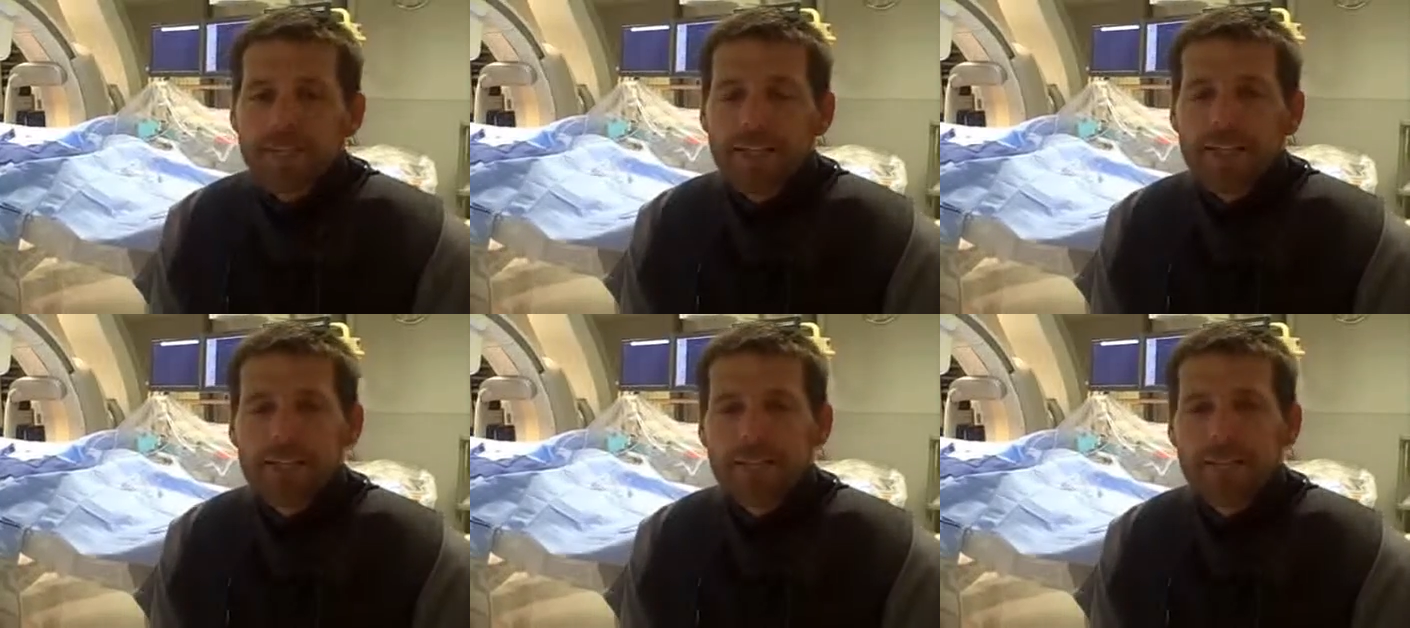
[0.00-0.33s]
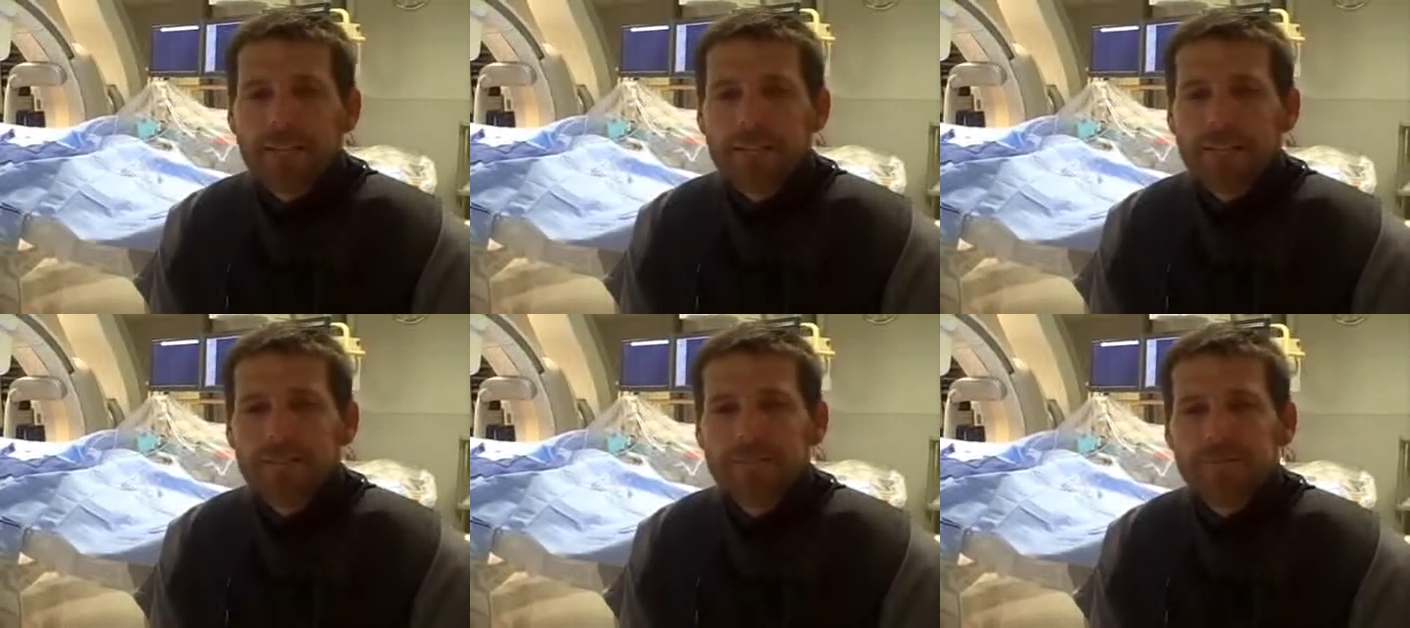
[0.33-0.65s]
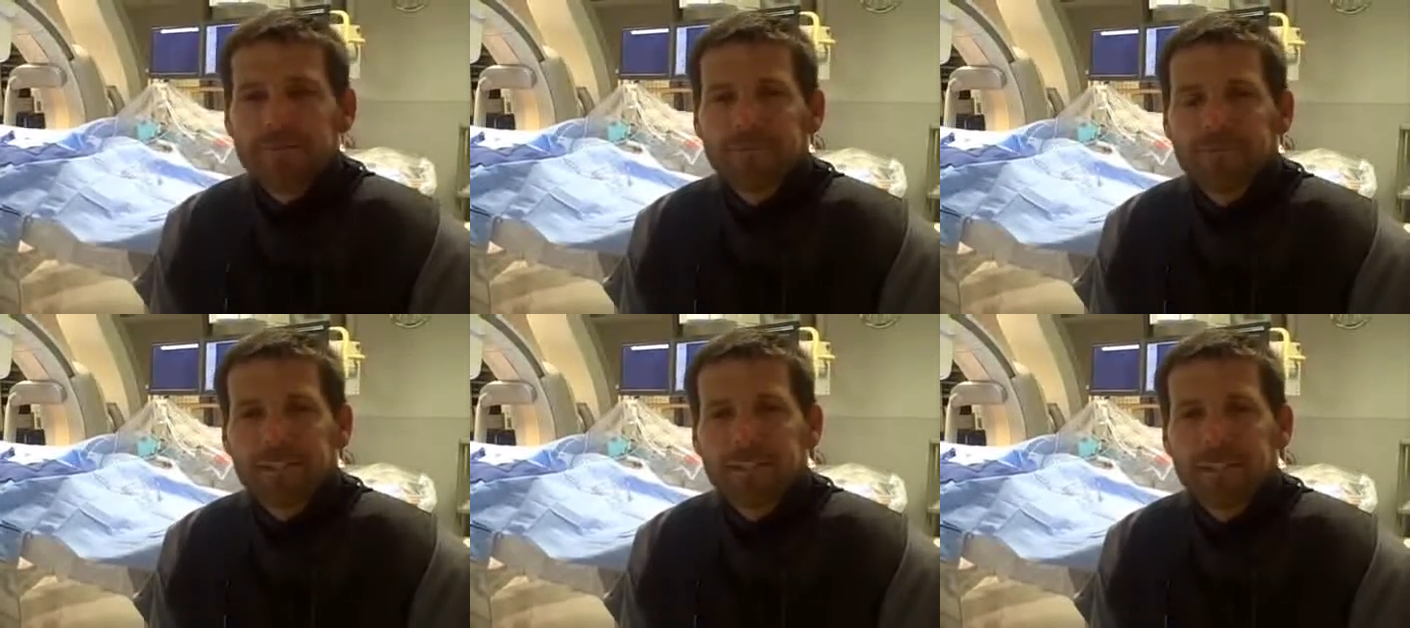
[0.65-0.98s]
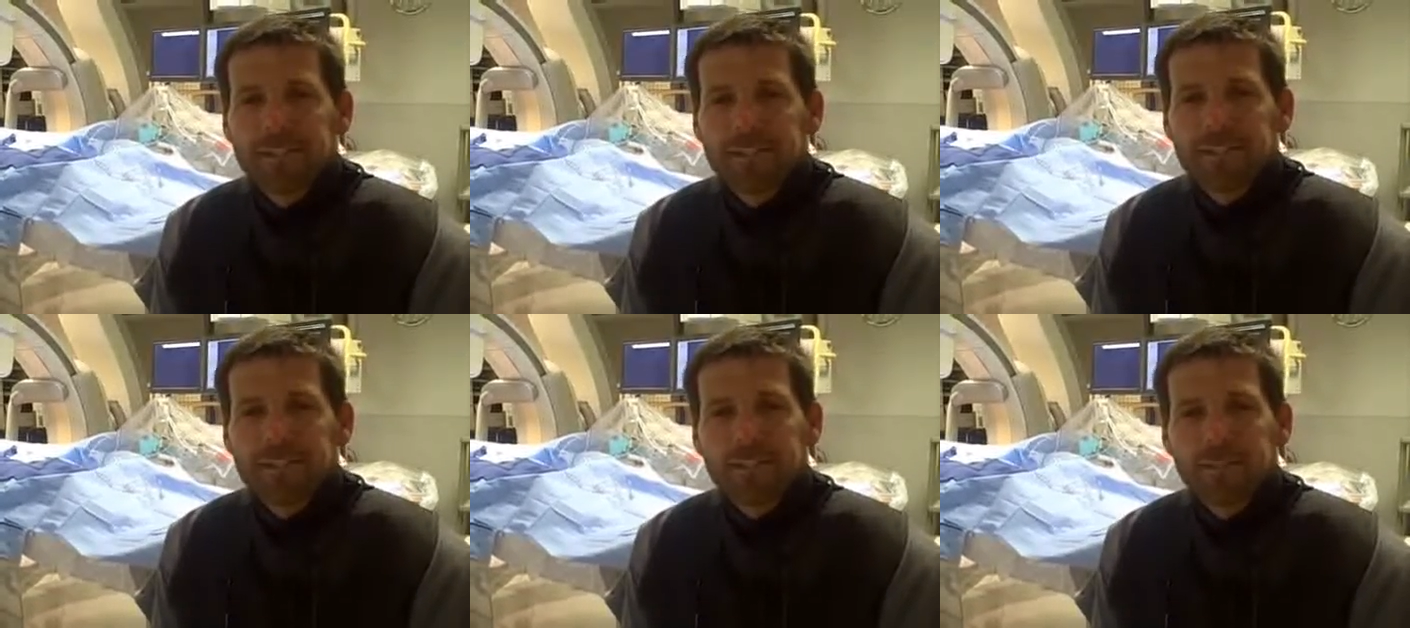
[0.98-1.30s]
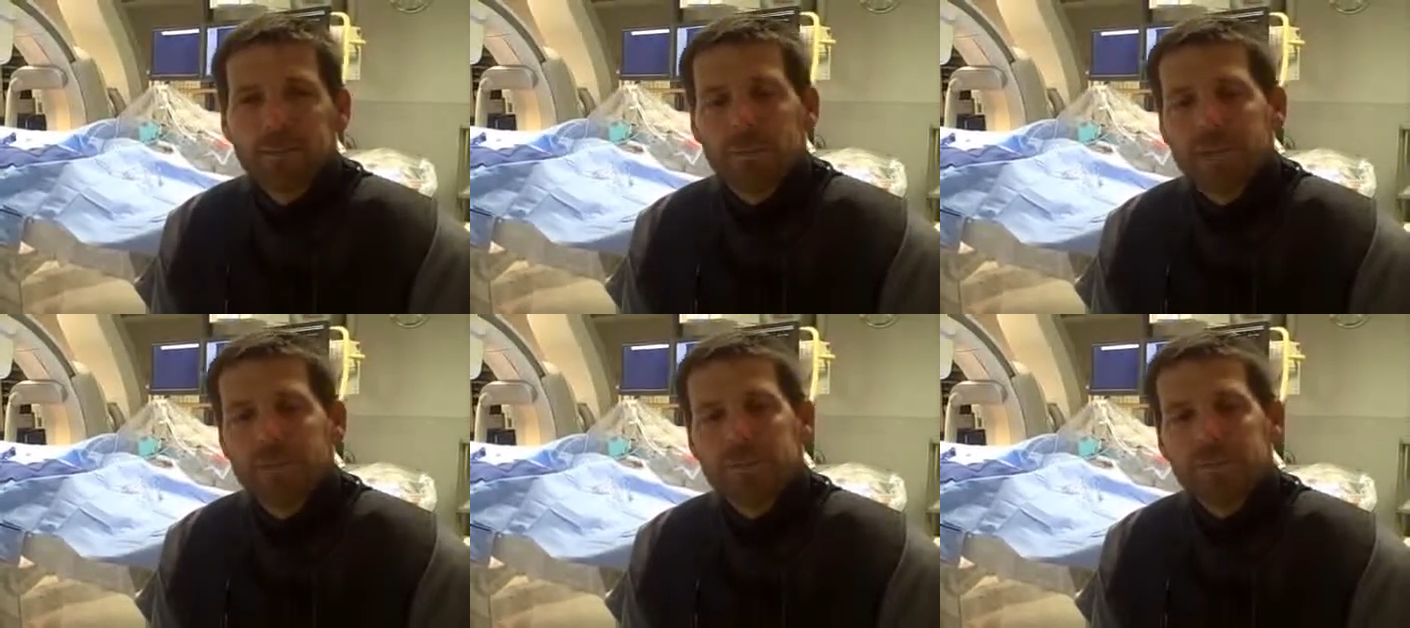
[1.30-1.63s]
And, um, and
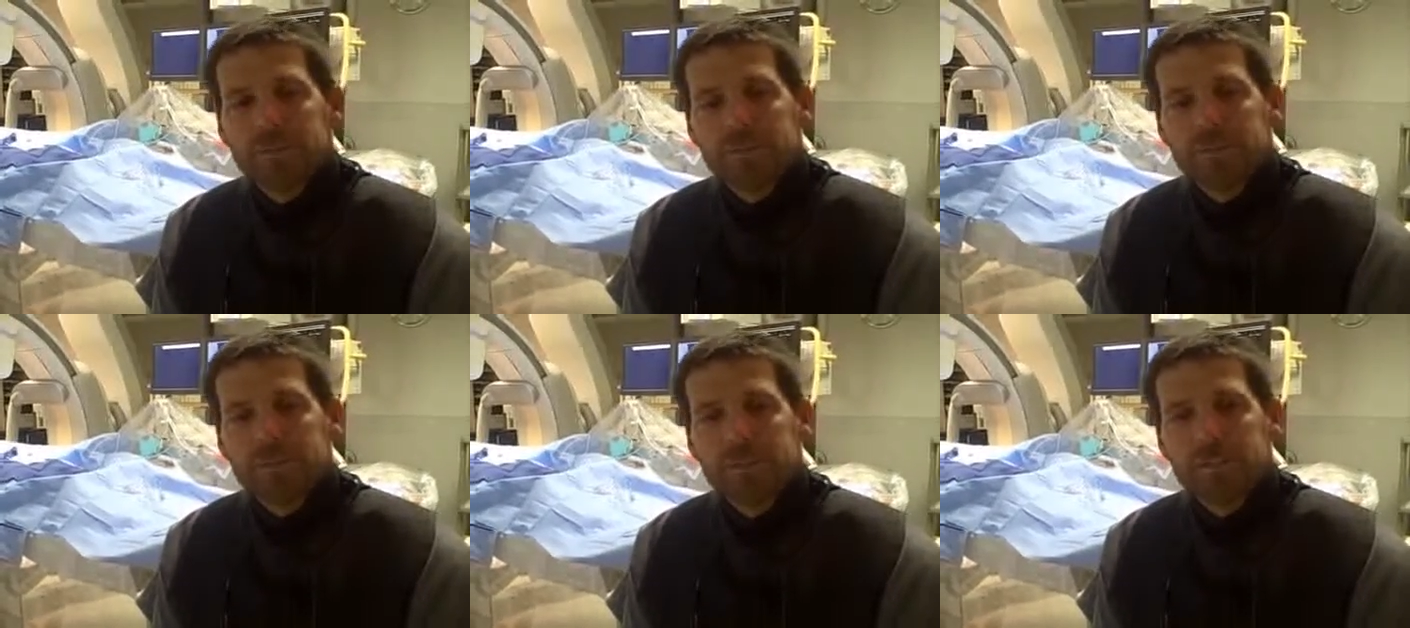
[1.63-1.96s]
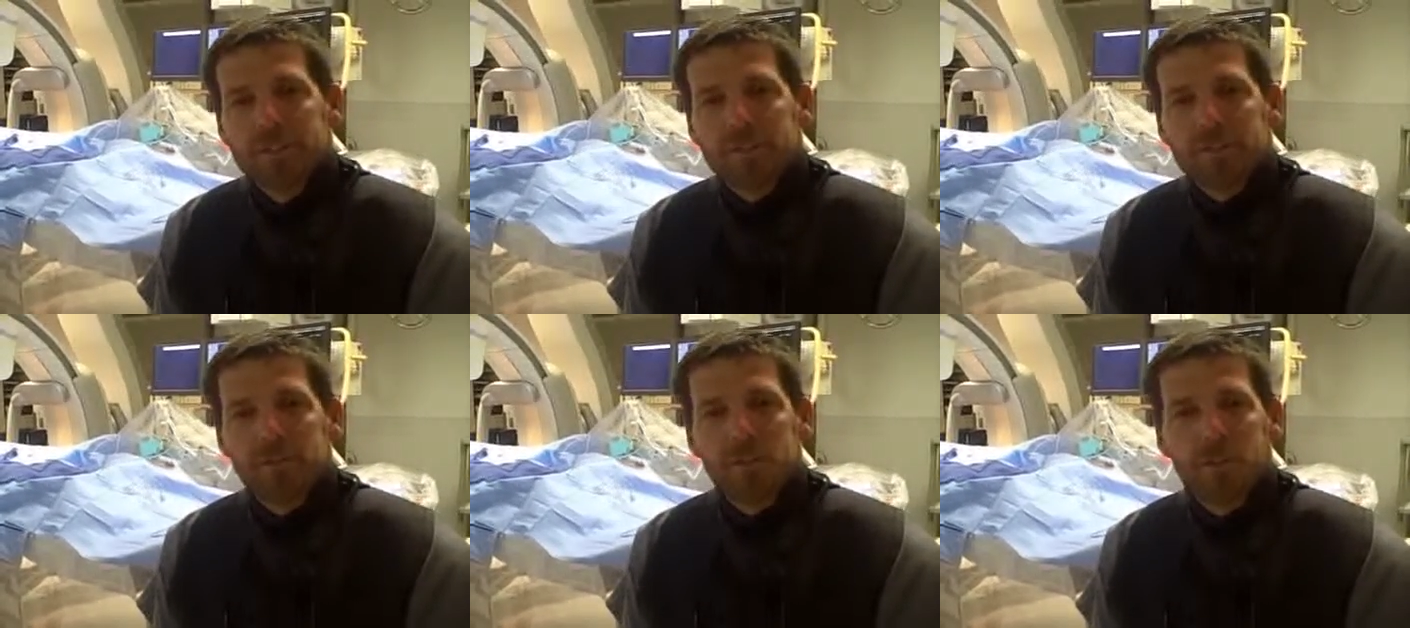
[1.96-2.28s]
then the patient uh,